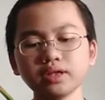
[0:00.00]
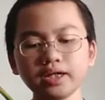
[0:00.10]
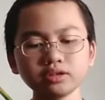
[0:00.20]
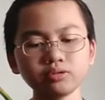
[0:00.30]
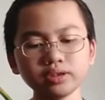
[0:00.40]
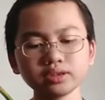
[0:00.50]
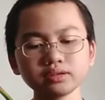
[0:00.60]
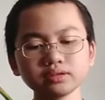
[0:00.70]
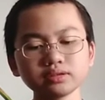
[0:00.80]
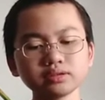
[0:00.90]
End quote.
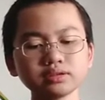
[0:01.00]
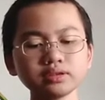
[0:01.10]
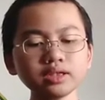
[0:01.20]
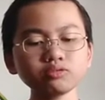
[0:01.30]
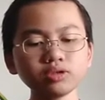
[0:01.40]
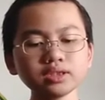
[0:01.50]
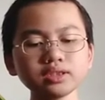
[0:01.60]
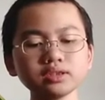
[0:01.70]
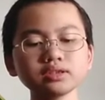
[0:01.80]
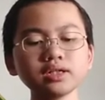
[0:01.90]
That was
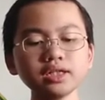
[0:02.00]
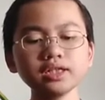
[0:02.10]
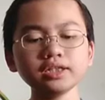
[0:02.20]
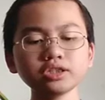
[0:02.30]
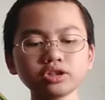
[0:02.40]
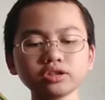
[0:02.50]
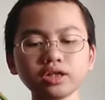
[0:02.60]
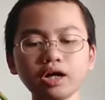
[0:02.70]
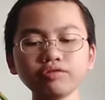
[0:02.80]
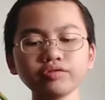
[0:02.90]
his earlier thought
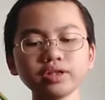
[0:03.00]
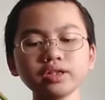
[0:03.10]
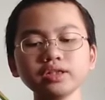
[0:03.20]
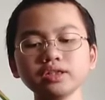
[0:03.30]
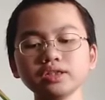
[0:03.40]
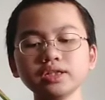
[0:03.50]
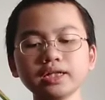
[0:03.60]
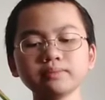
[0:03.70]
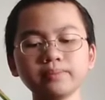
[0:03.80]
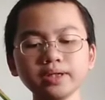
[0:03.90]
after he
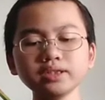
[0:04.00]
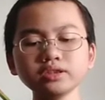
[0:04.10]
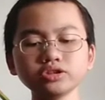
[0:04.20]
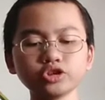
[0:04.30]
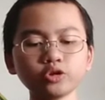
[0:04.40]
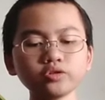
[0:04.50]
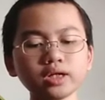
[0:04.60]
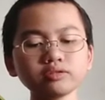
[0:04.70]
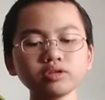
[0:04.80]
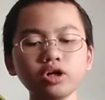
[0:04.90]
had been thrown
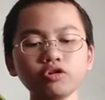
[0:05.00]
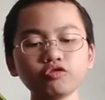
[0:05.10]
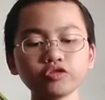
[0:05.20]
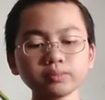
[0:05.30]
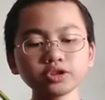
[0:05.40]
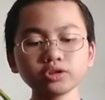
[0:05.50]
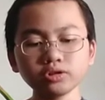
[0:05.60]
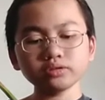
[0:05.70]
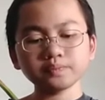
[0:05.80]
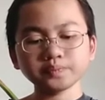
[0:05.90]
out from
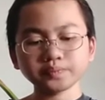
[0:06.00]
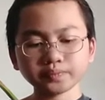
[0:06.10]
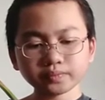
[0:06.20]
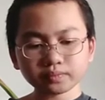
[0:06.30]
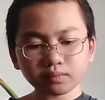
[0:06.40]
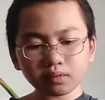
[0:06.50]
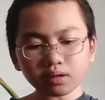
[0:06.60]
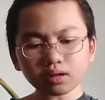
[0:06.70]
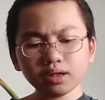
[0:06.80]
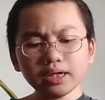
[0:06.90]
school.
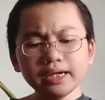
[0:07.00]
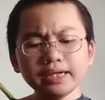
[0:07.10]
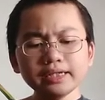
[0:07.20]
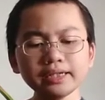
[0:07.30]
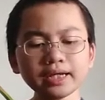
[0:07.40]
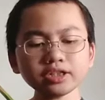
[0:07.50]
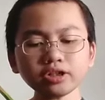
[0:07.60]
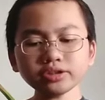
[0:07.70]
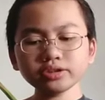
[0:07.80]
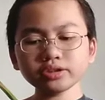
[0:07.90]
He had
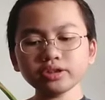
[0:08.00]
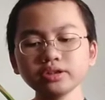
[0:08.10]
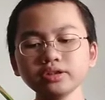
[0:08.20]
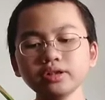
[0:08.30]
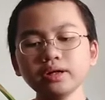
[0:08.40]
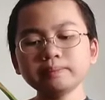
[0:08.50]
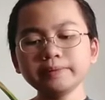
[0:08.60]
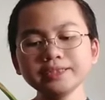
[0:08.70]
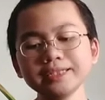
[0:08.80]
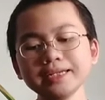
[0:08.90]
also
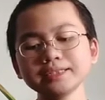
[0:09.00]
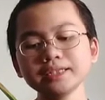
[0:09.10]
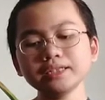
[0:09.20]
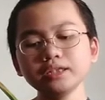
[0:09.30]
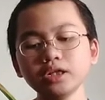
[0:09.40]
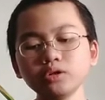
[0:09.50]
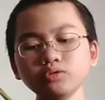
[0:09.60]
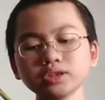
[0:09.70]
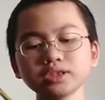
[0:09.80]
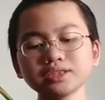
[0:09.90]
PTSD,
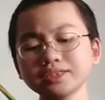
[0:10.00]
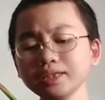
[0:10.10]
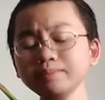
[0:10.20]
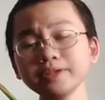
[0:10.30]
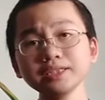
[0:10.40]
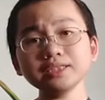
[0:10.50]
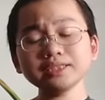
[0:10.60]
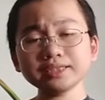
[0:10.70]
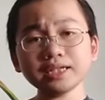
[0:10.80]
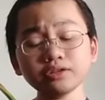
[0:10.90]
which simply
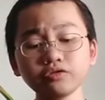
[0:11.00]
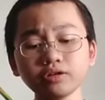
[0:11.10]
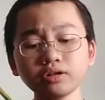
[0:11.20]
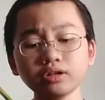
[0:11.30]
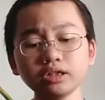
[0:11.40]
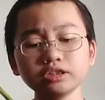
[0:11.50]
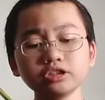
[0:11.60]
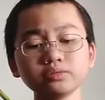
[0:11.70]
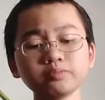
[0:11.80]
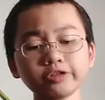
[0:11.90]
stands for
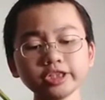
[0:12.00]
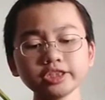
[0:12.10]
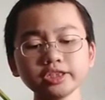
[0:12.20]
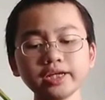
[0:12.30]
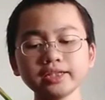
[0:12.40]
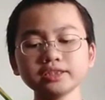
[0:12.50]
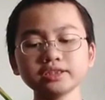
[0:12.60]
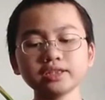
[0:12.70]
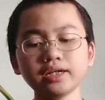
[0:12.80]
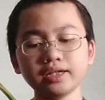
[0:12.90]
depression and
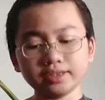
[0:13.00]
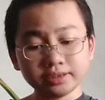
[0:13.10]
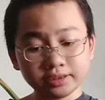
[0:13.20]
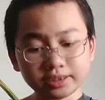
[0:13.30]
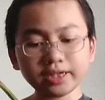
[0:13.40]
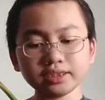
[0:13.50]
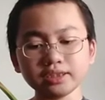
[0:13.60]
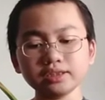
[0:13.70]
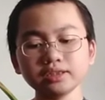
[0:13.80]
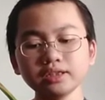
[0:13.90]
anxiety,